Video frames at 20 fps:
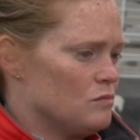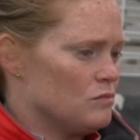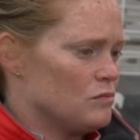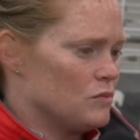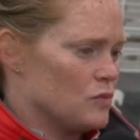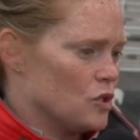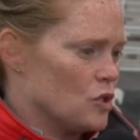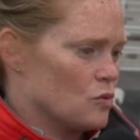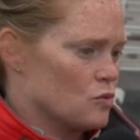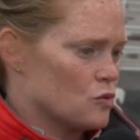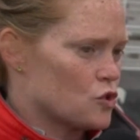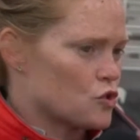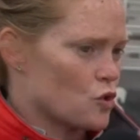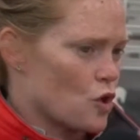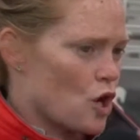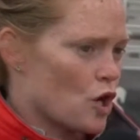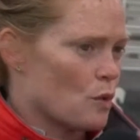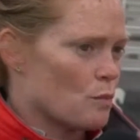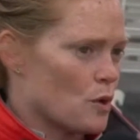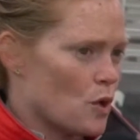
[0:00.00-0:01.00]
you know,
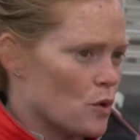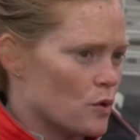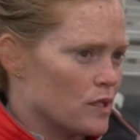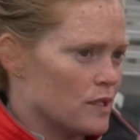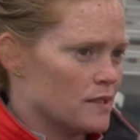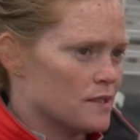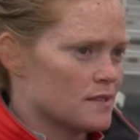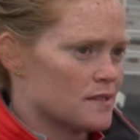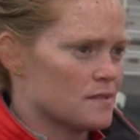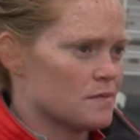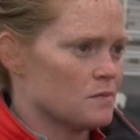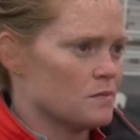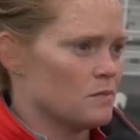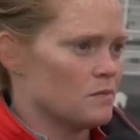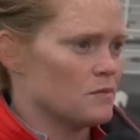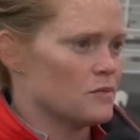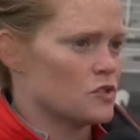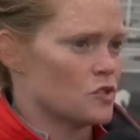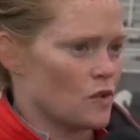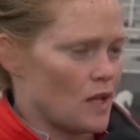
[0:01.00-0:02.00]
strong opponents,
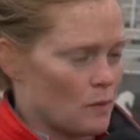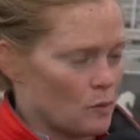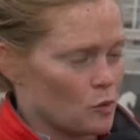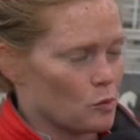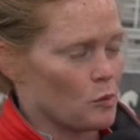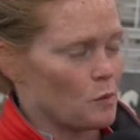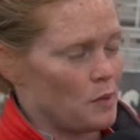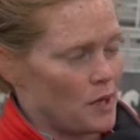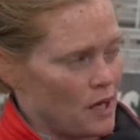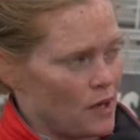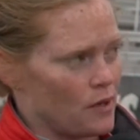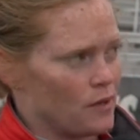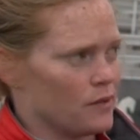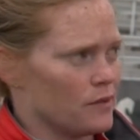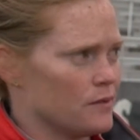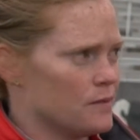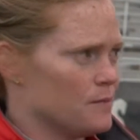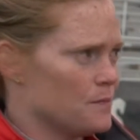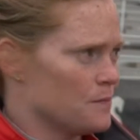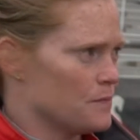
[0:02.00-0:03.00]
so that we're prepared
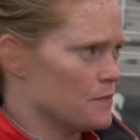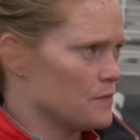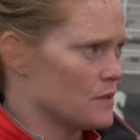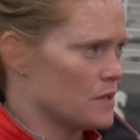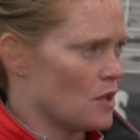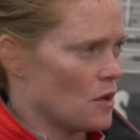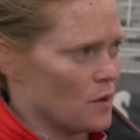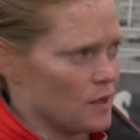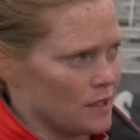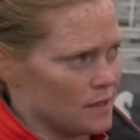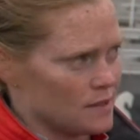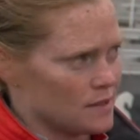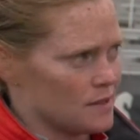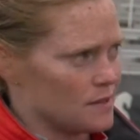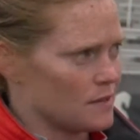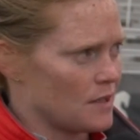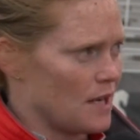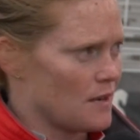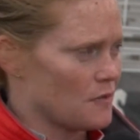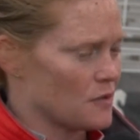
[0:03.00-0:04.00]
going into
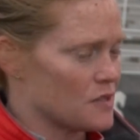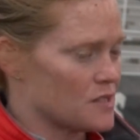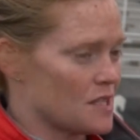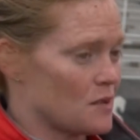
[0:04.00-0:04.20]
the conference.